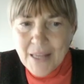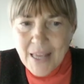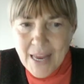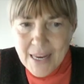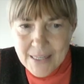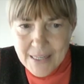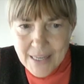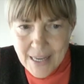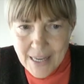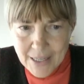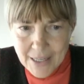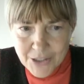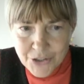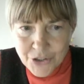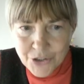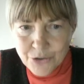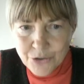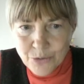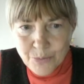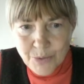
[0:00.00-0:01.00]
any
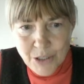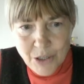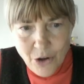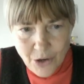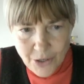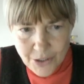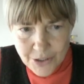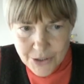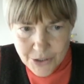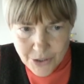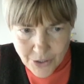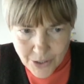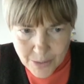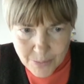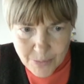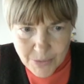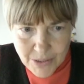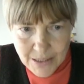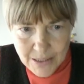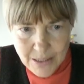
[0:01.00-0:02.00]
action to be
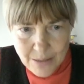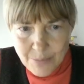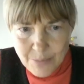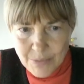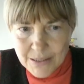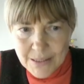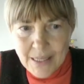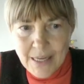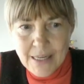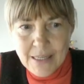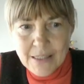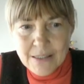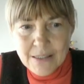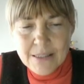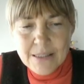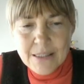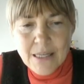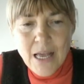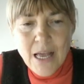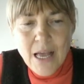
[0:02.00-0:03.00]
long-term in the
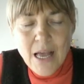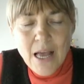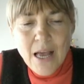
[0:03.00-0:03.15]
maintenance.